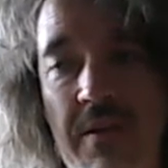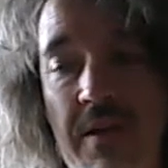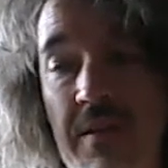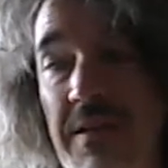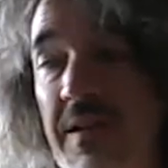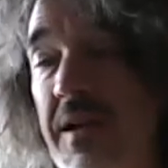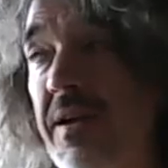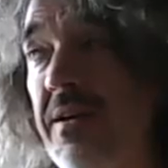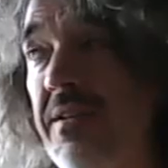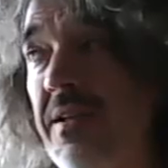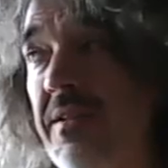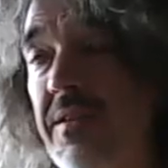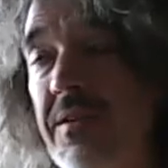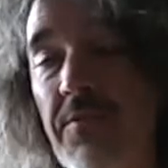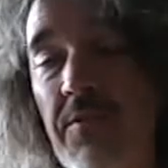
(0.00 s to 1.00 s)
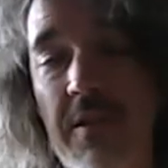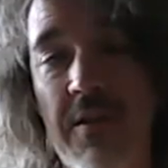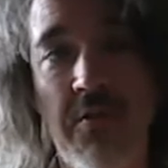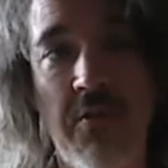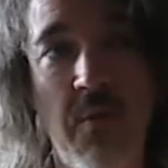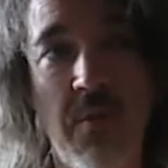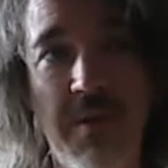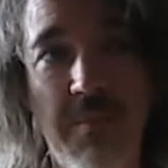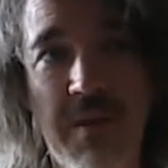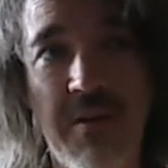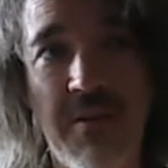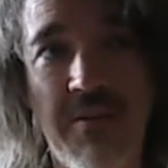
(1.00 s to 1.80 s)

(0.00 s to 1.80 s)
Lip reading: and I think I got that thing for like $20